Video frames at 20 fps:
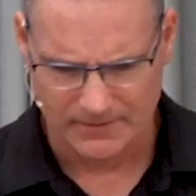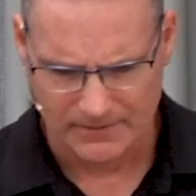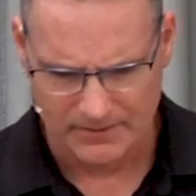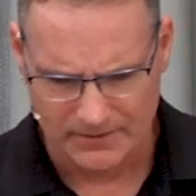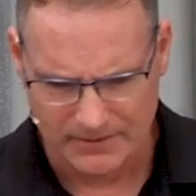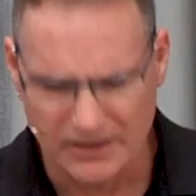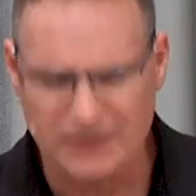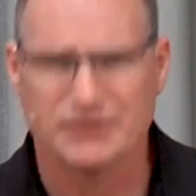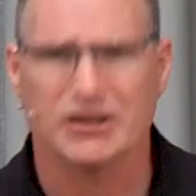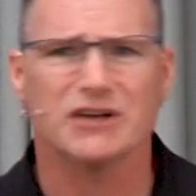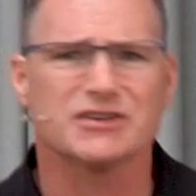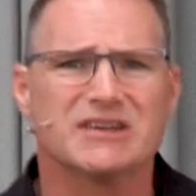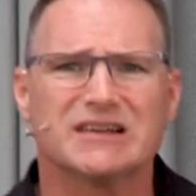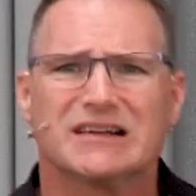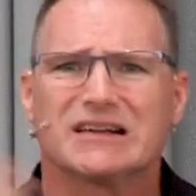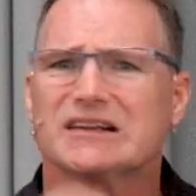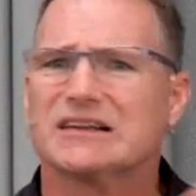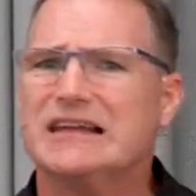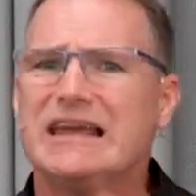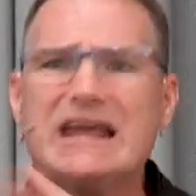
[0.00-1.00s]
It
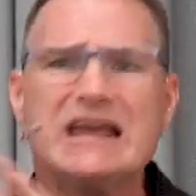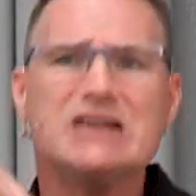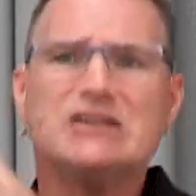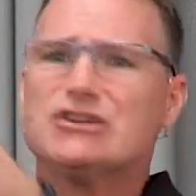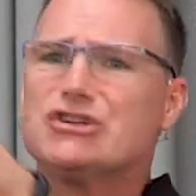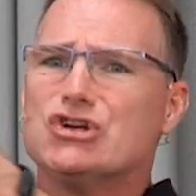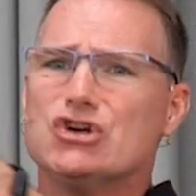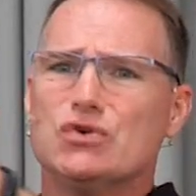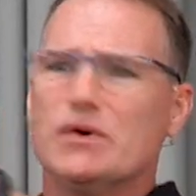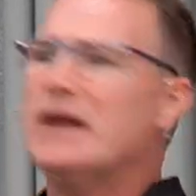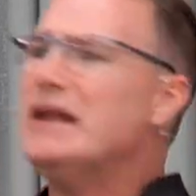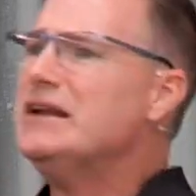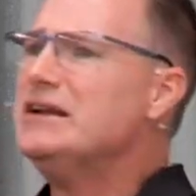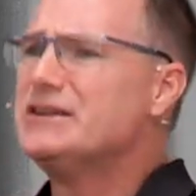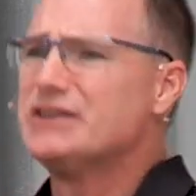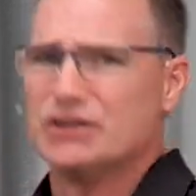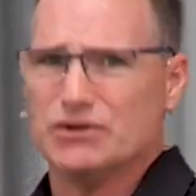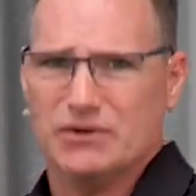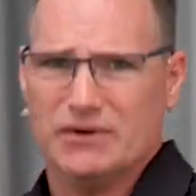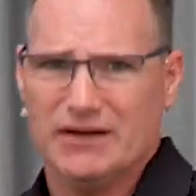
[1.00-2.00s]
doesn't lead you
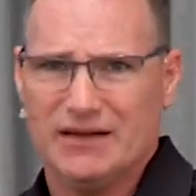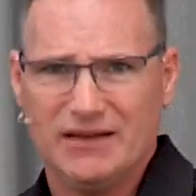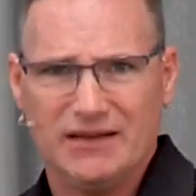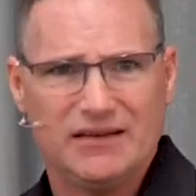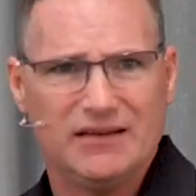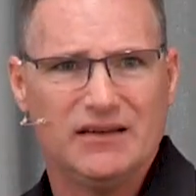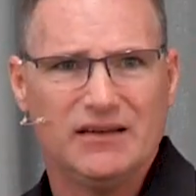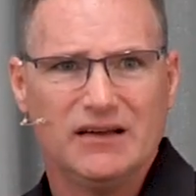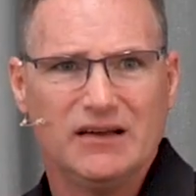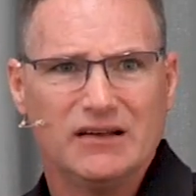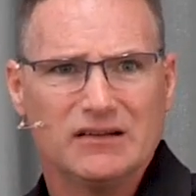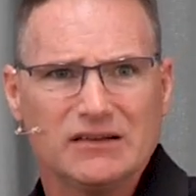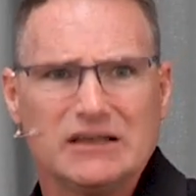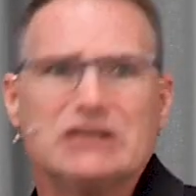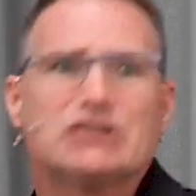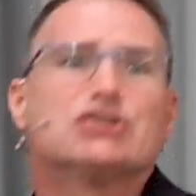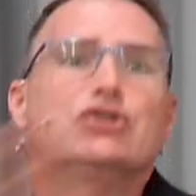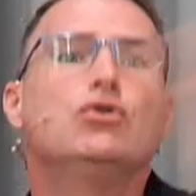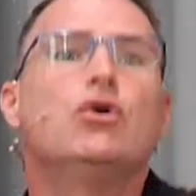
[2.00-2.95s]
into it, it leads you